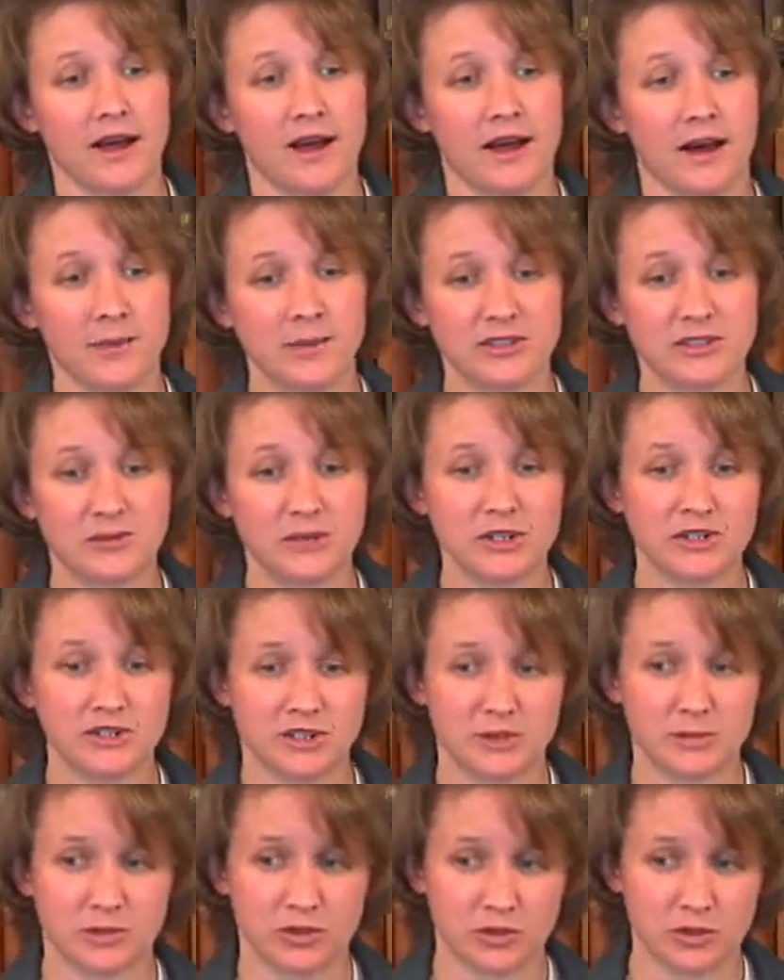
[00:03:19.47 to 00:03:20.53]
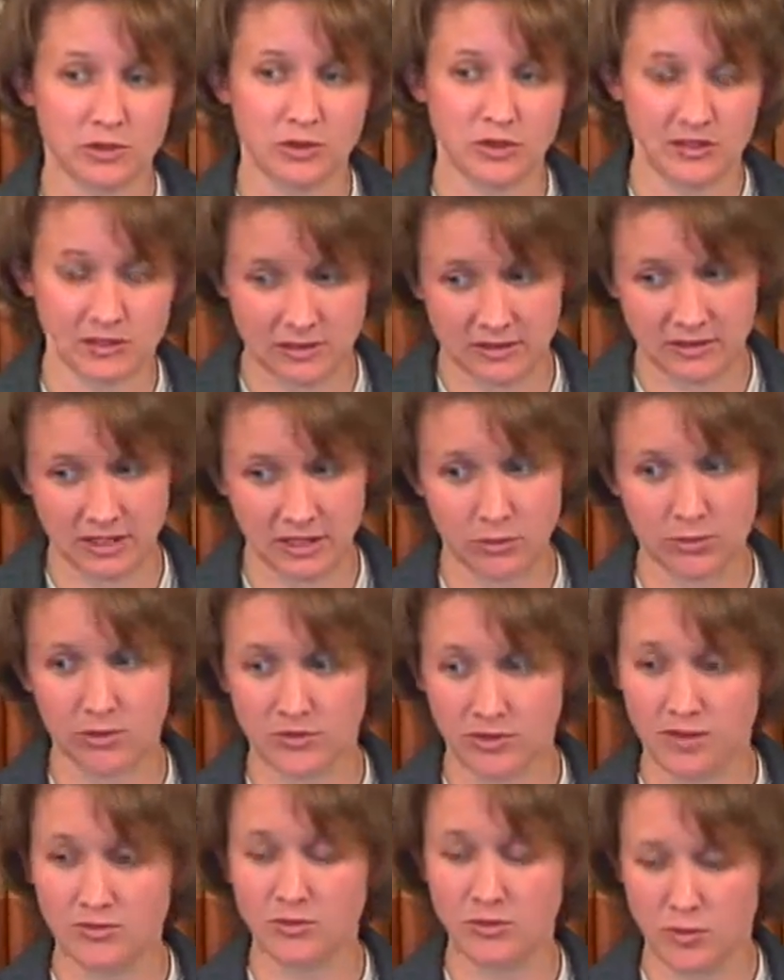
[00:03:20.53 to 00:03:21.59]
Um, as much as I'm sure Louis XVI would
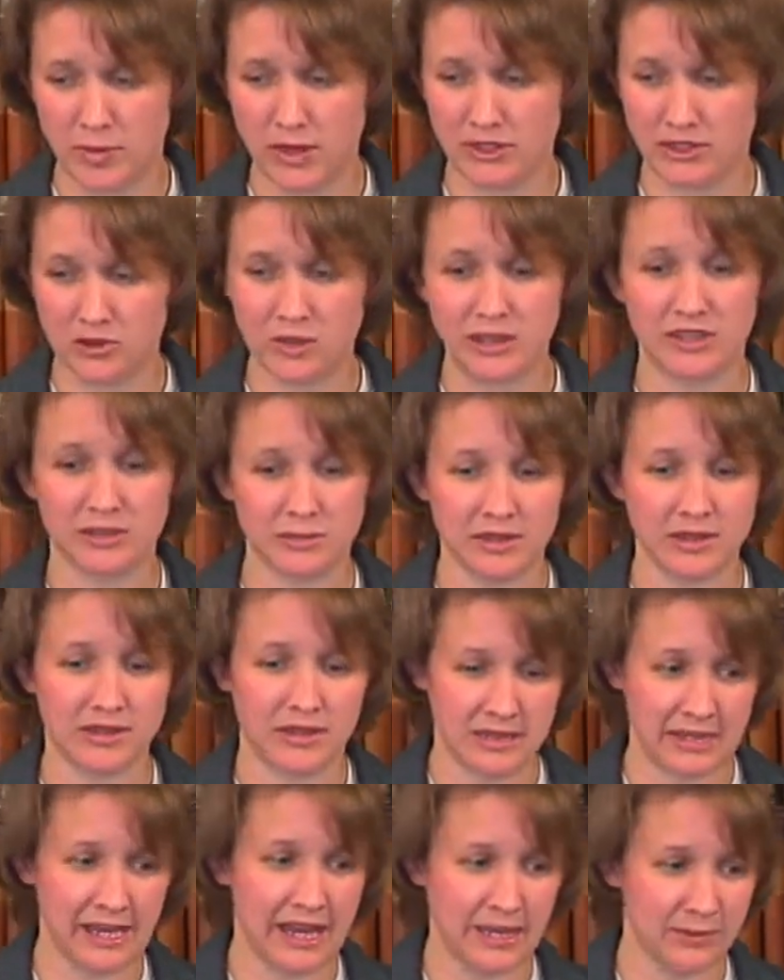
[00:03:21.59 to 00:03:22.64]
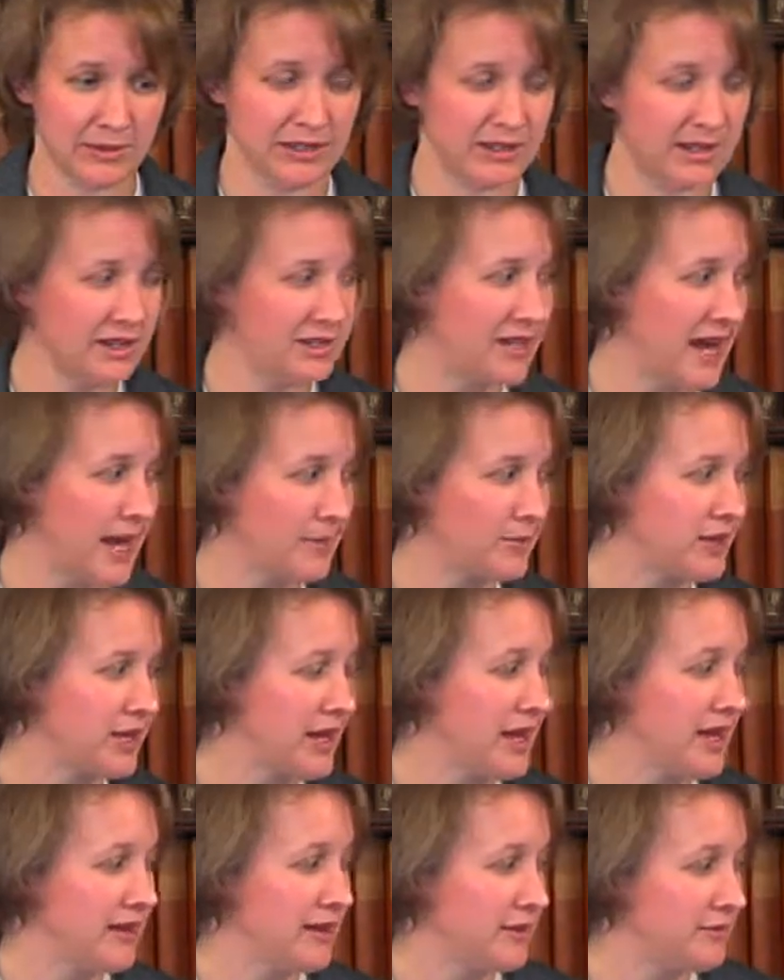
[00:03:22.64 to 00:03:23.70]
have loved to perpetuate the myth that he had been kidnapped,
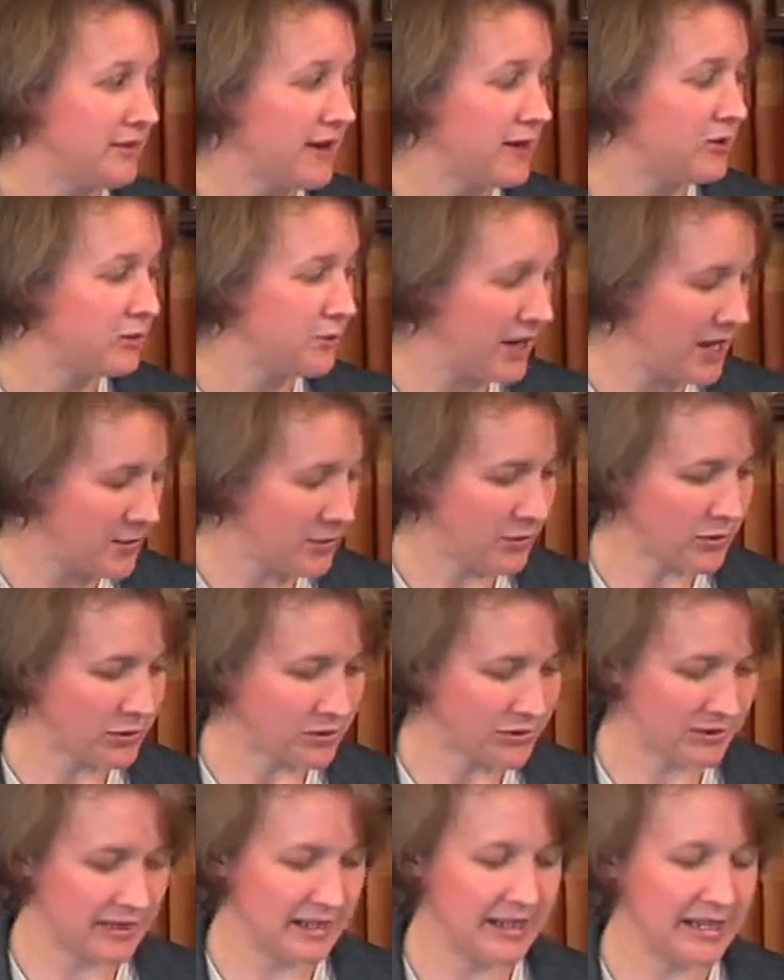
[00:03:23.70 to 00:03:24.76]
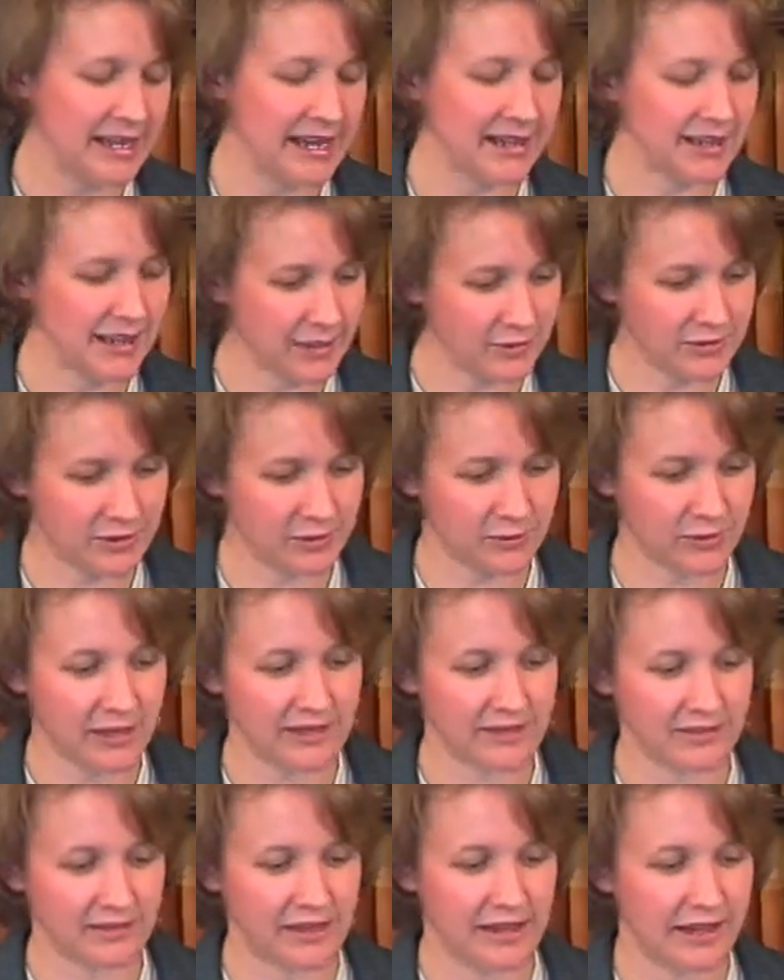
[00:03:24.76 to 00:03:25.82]
they found papers that he had left in
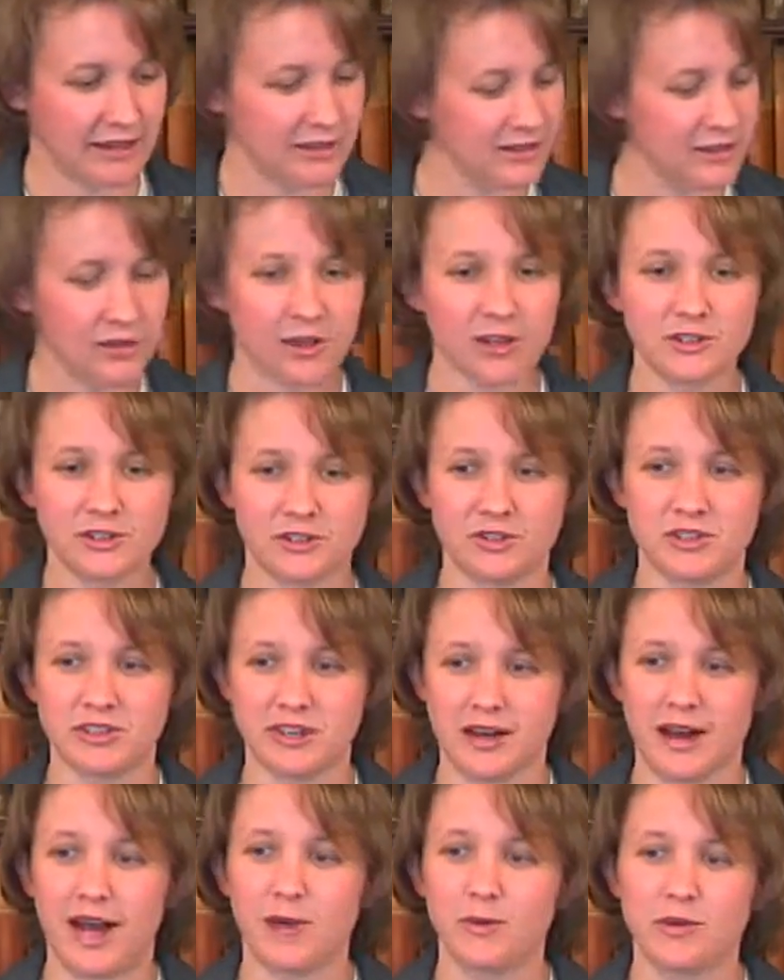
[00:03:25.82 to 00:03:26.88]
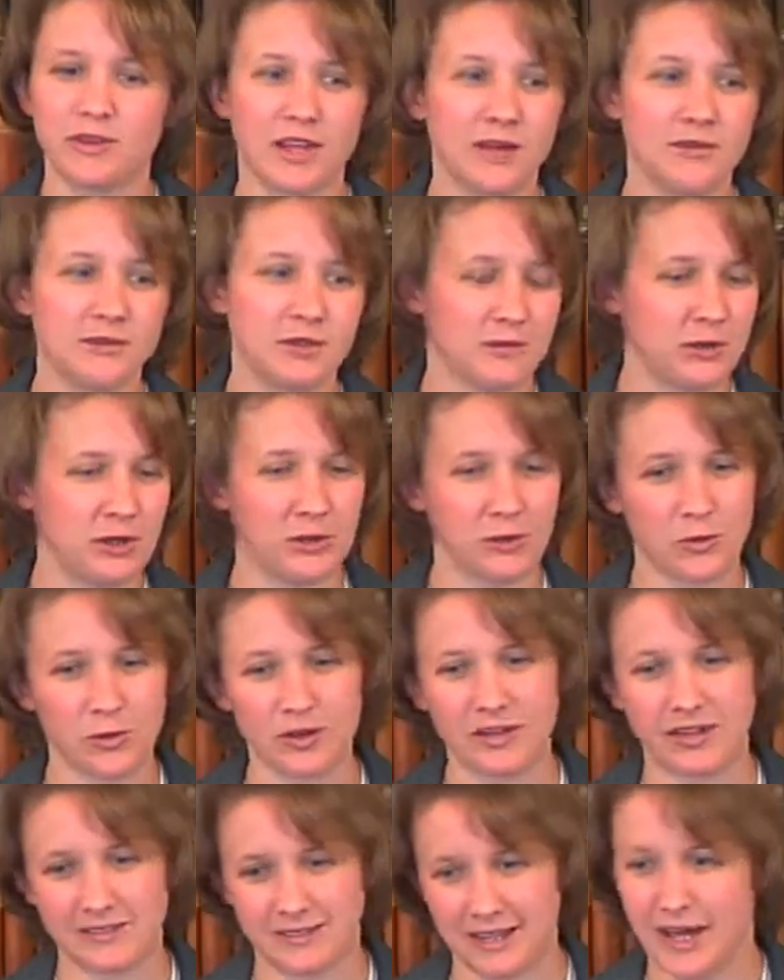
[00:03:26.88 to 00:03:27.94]
France saying, Dear Austria, I would love it if we could
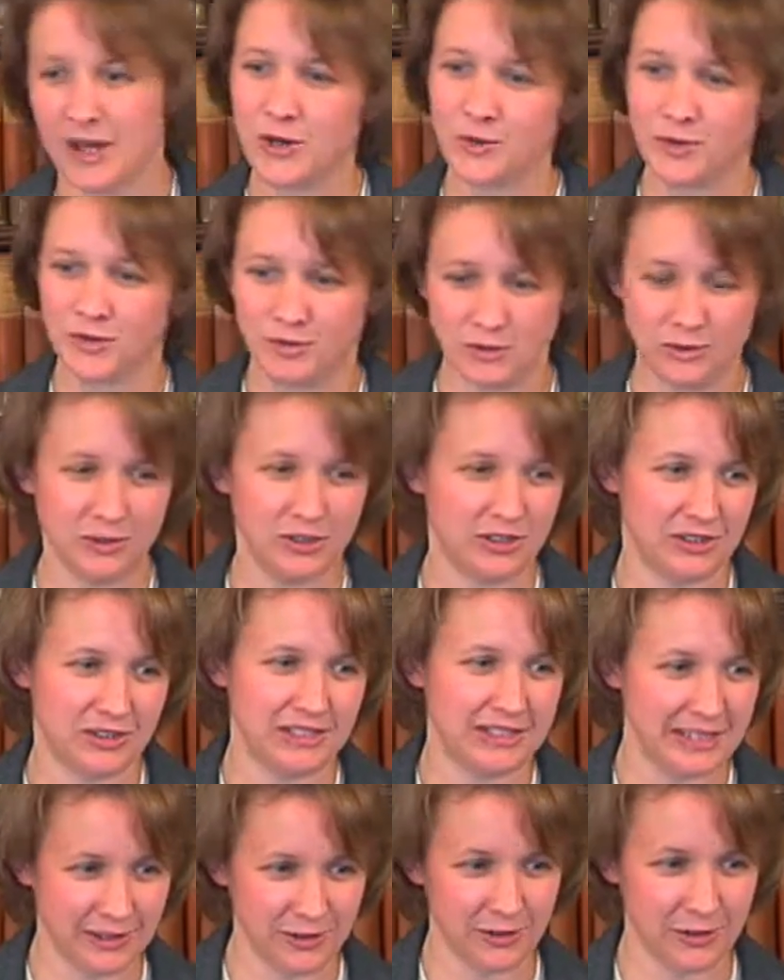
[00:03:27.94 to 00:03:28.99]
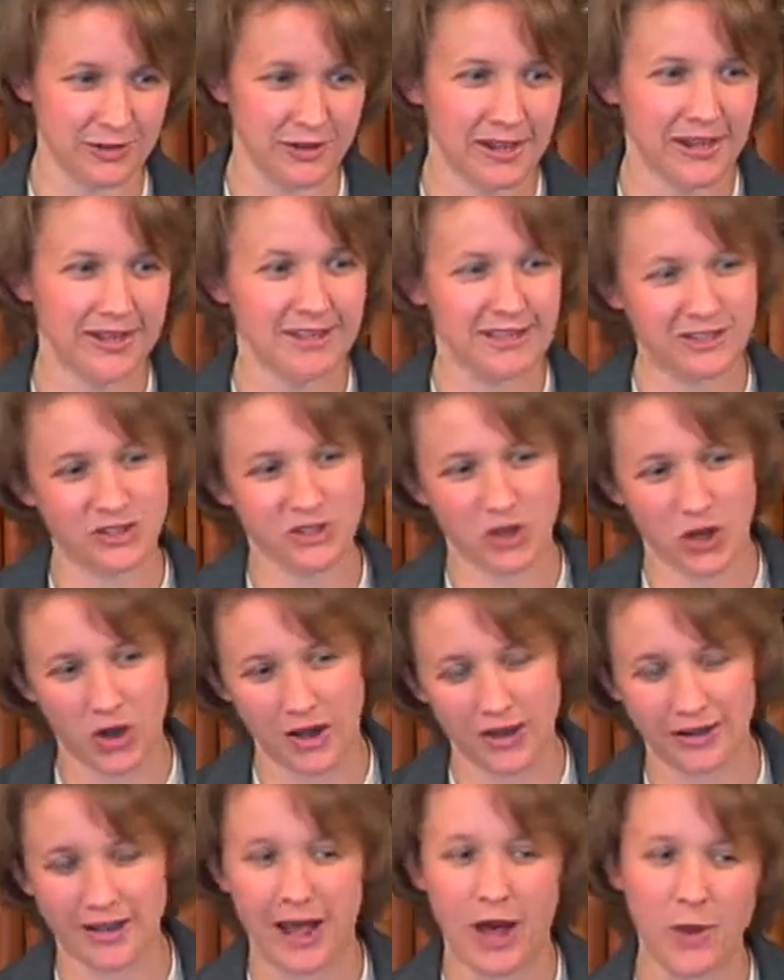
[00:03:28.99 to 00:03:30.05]
organize a counter revolution together. Let's
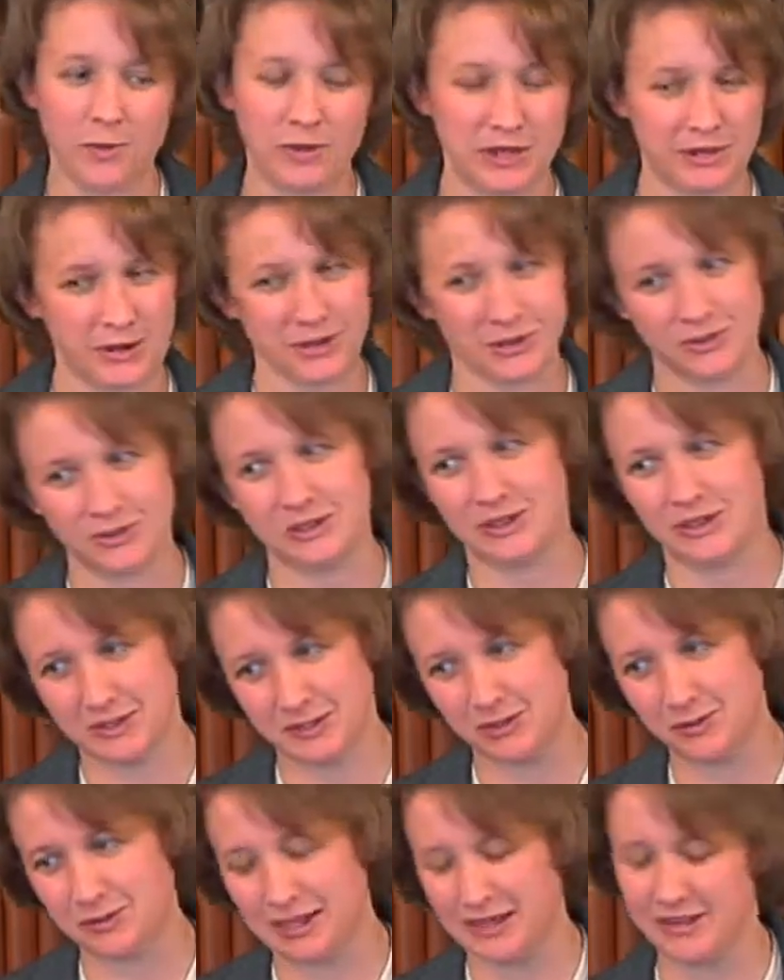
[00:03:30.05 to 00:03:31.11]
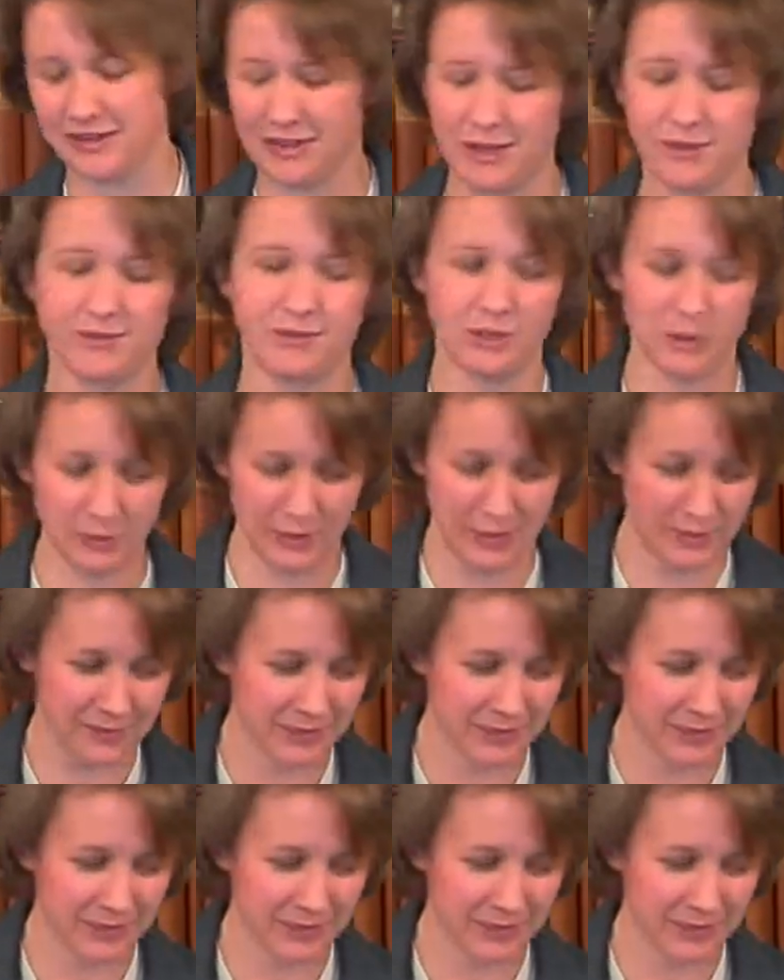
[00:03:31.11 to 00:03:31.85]
talk. I'll be in Austria in a little bit. Love Louis.